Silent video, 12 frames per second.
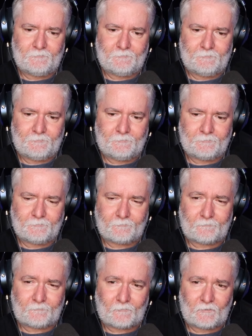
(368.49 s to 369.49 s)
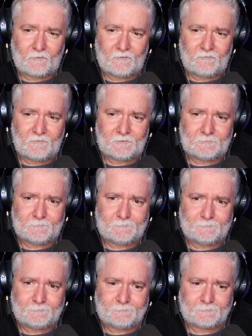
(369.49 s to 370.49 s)

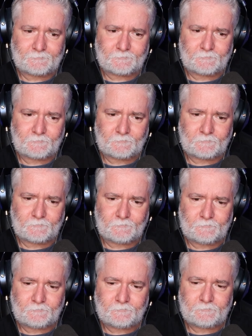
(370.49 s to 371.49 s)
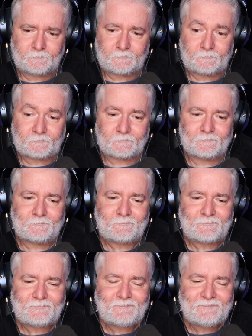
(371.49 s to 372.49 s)

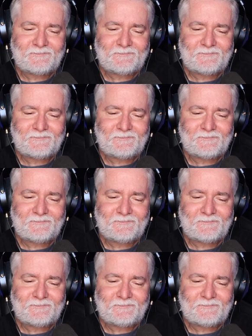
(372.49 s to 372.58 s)
[no speech]